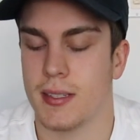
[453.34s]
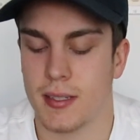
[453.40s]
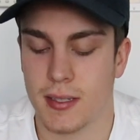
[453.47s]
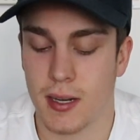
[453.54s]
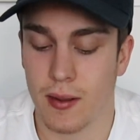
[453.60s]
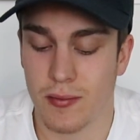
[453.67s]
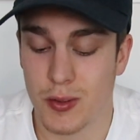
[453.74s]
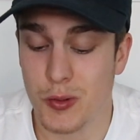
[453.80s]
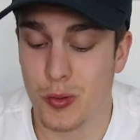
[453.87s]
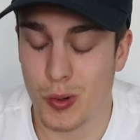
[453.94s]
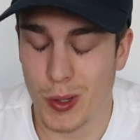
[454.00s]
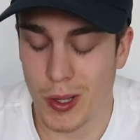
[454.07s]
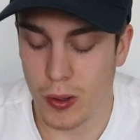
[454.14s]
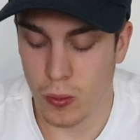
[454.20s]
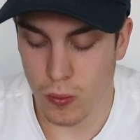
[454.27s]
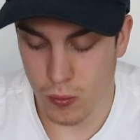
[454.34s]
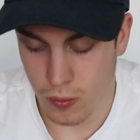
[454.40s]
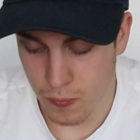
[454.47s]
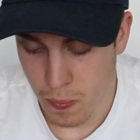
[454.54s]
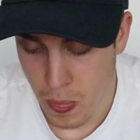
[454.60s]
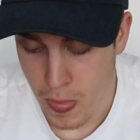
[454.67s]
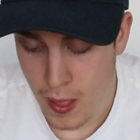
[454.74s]
and stuff. It's really
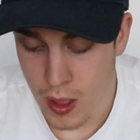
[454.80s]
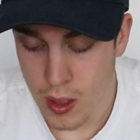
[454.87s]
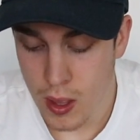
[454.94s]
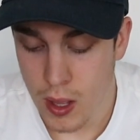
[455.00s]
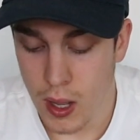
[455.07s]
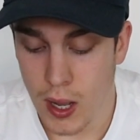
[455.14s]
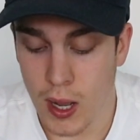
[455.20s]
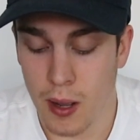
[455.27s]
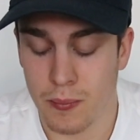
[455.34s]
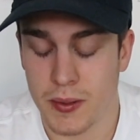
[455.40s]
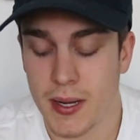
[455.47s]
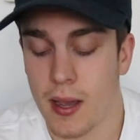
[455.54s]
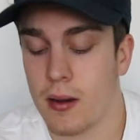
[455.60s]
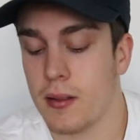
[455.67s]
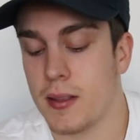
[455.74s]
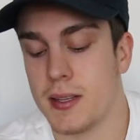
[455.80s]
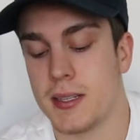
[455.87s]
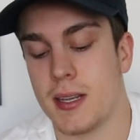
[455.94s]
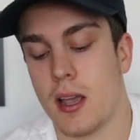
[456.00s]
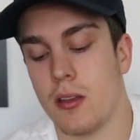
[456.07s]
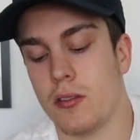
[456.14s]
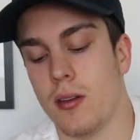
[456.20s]
cool. Down in the
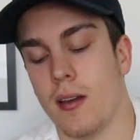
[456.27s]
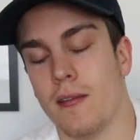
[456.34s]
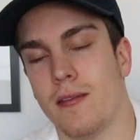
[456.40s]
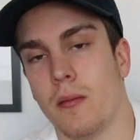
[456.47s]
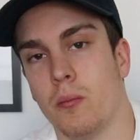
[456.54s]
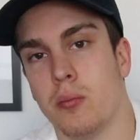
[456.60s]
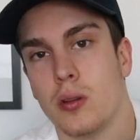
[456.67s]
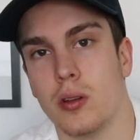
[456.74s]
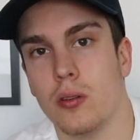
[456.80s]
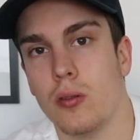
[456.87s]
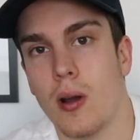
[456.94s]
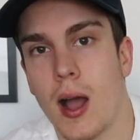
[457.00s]
south you have Blue